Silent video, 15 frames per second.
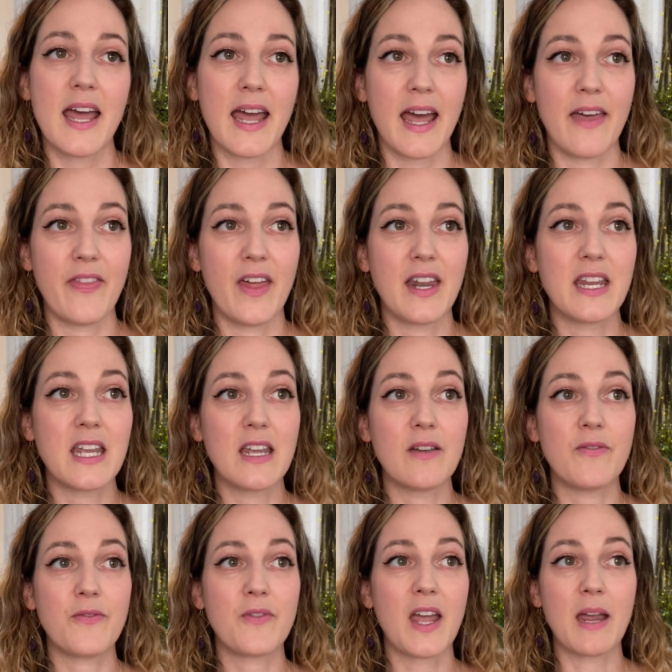And then
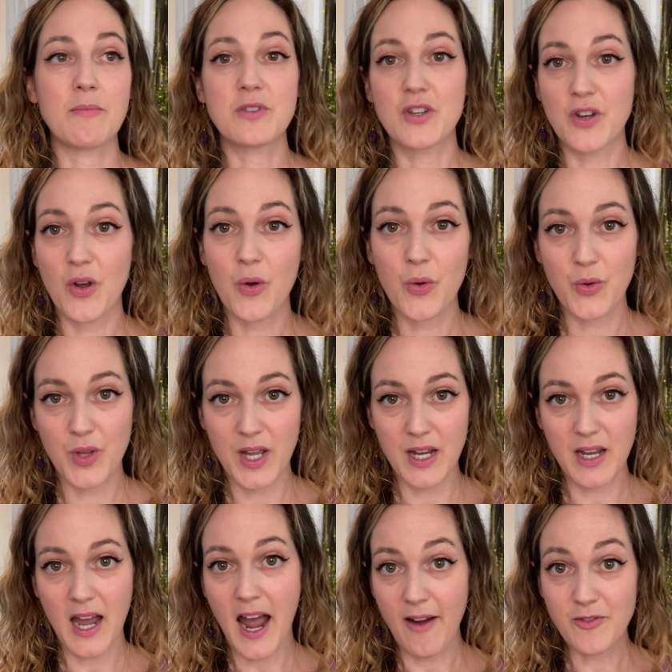he came to know,
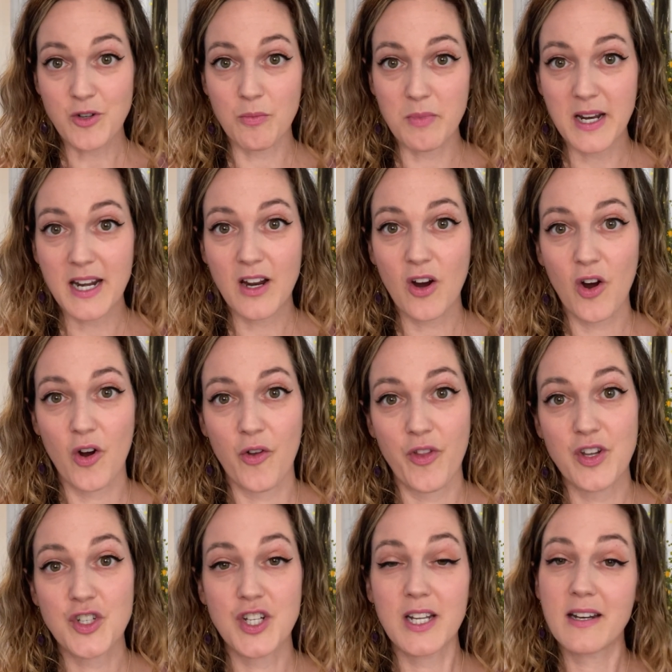like after meeting her,
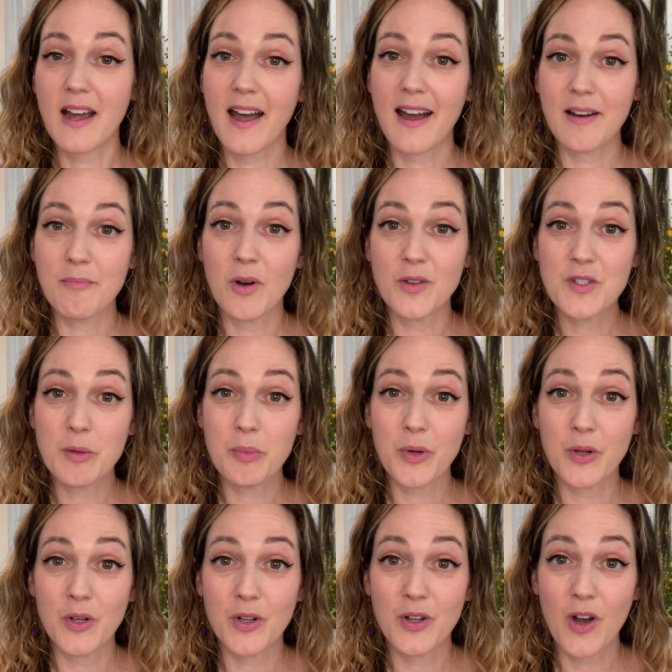that she had had
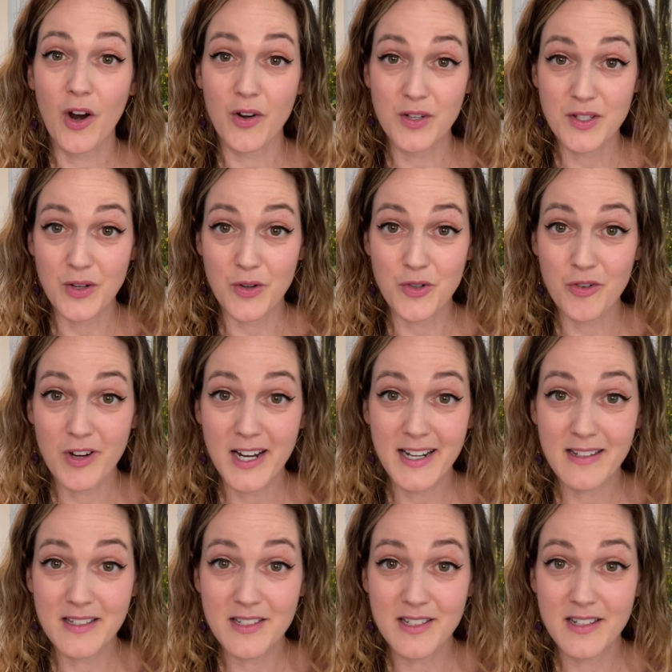multiple heart
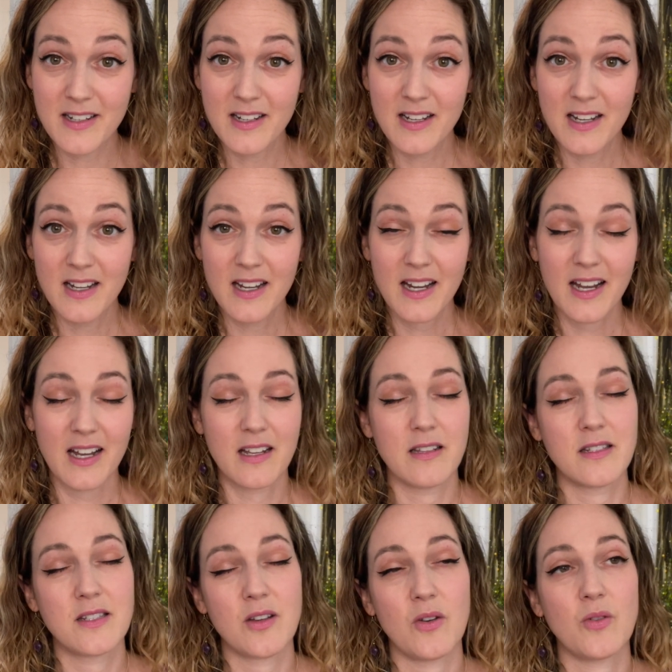surgeries,
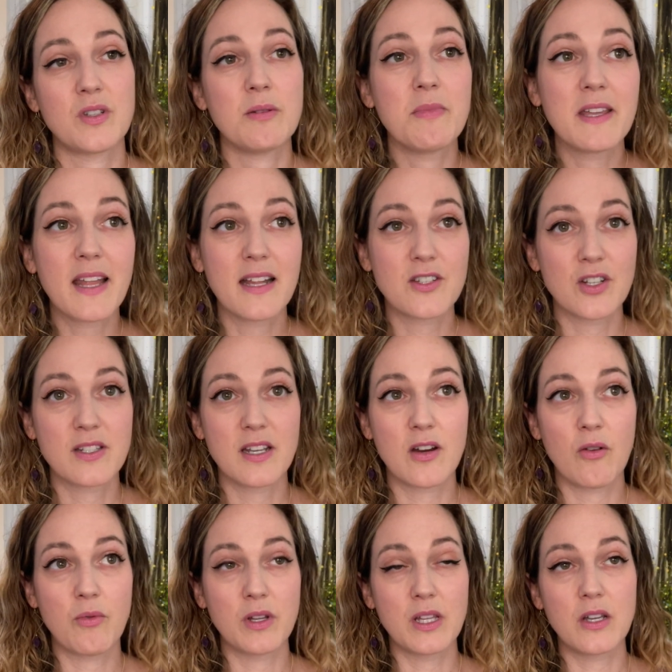And so to me, that's just like
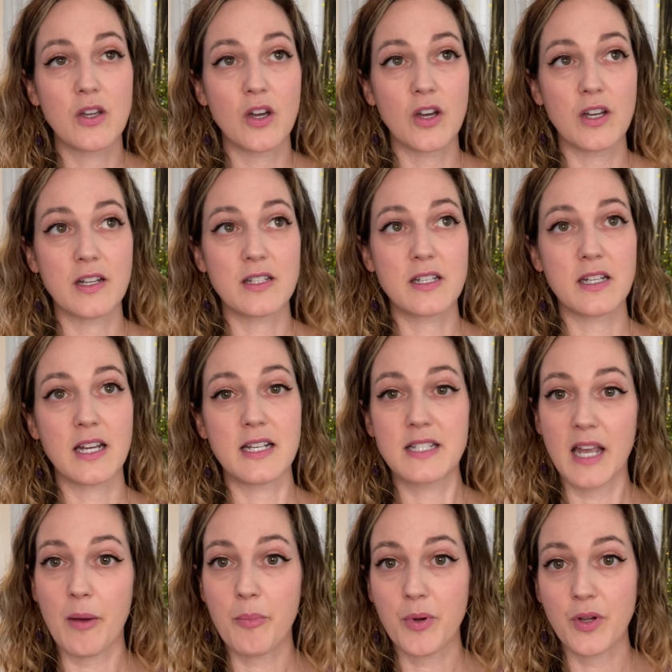a really good
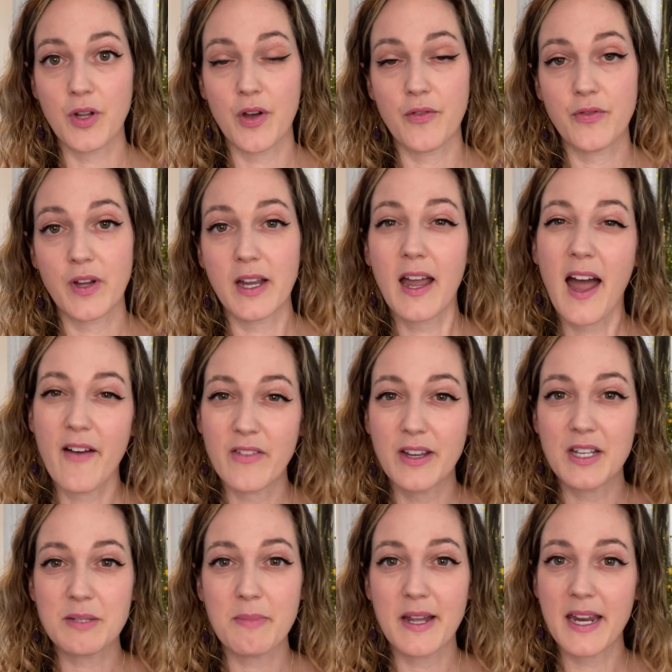example of like
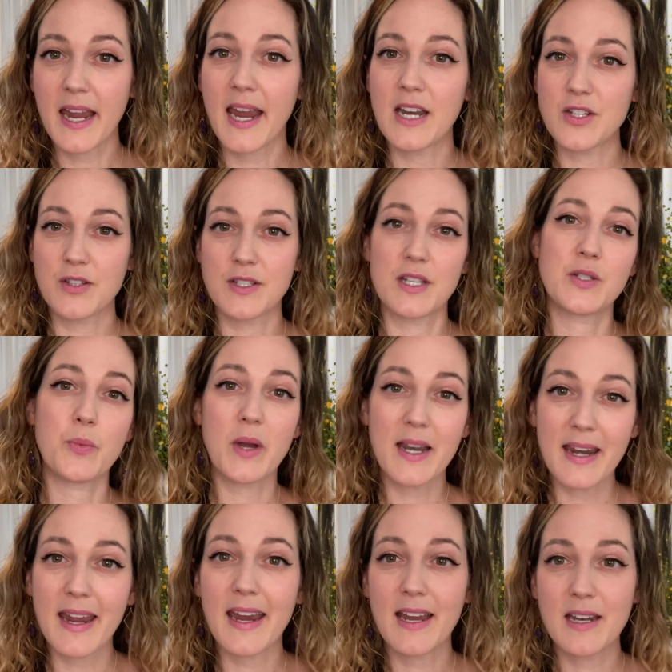having as many angels as we
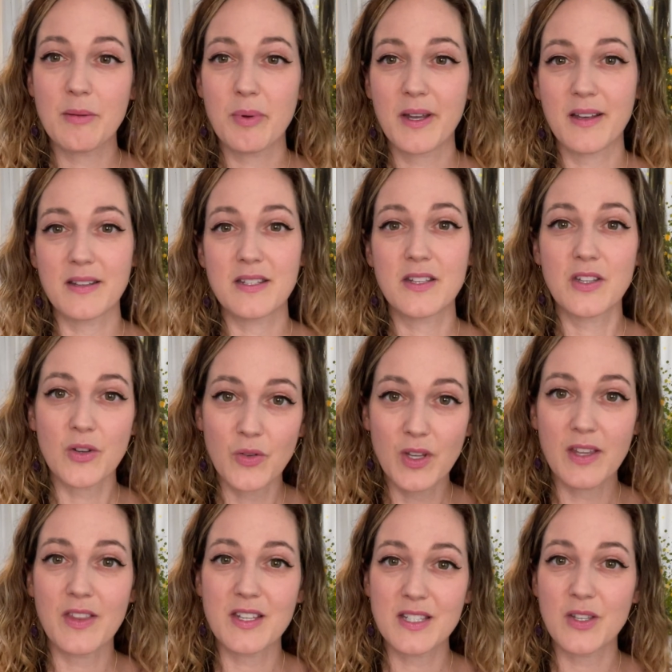need, because
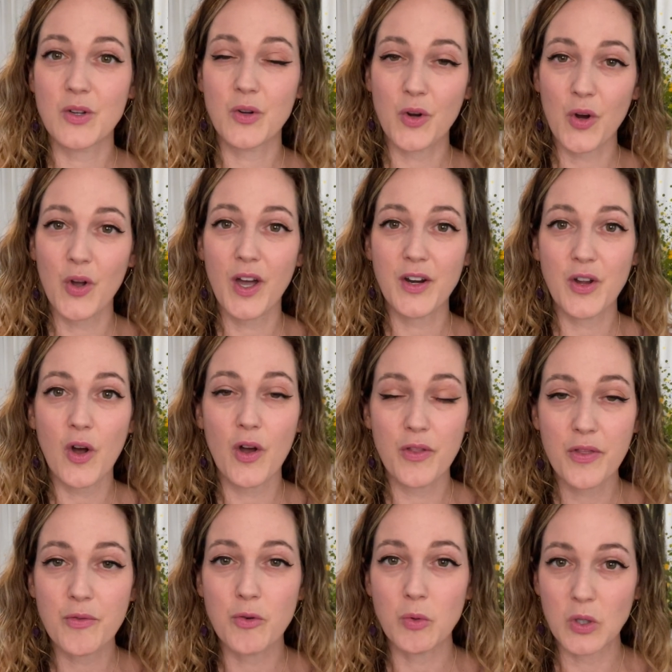clearly this little girl had
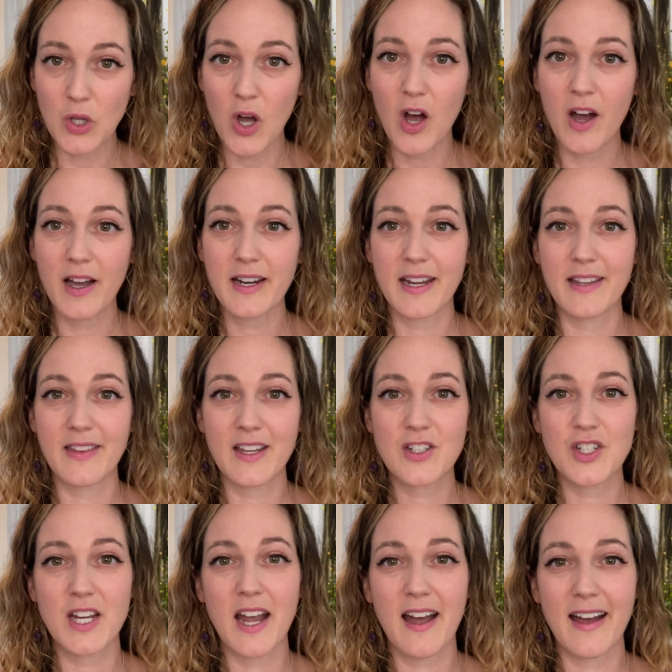gone through a lot and that
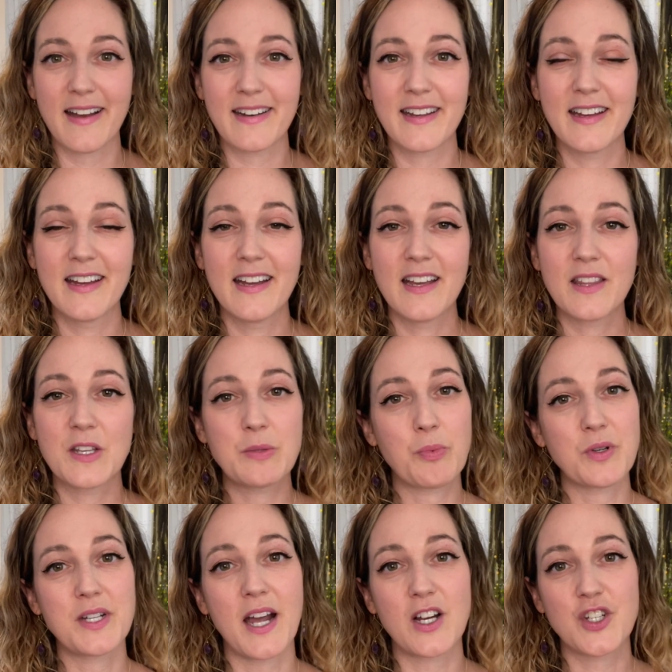she had this
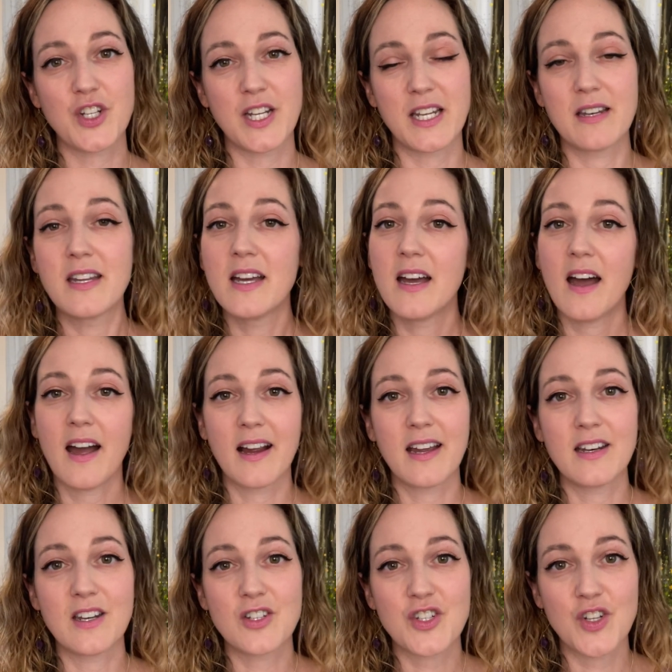protection and
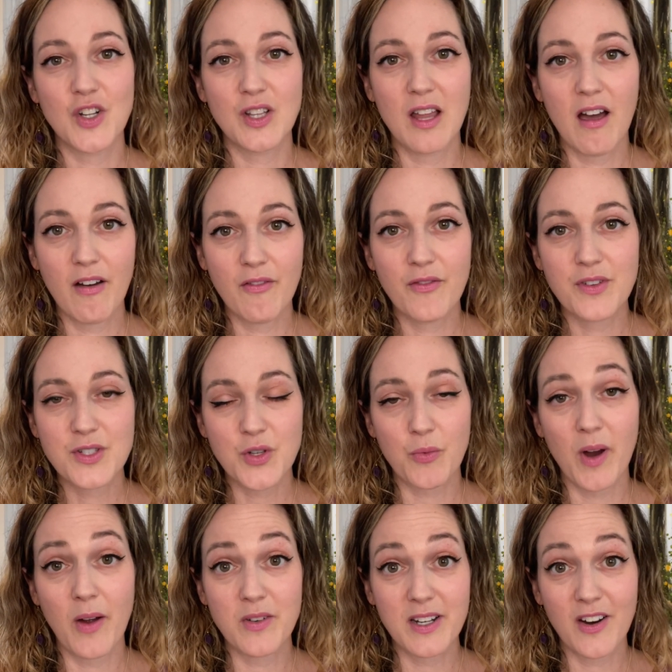unconditional love
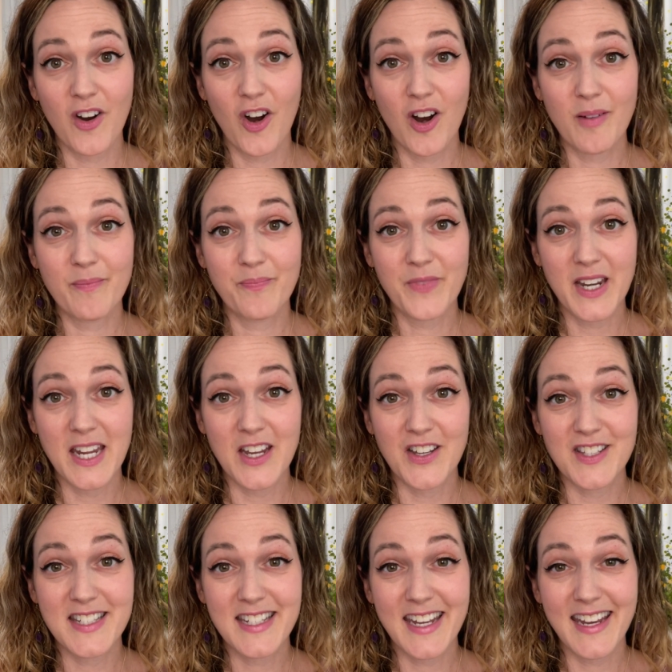surrounding her that he
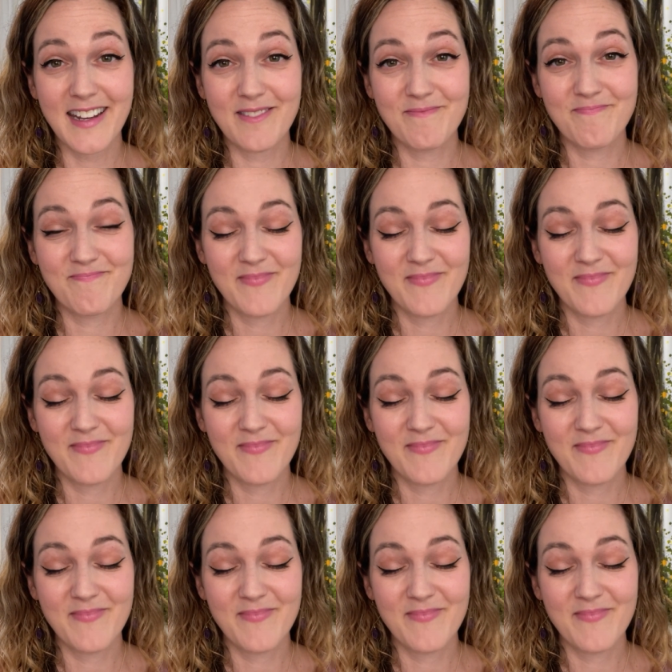could see.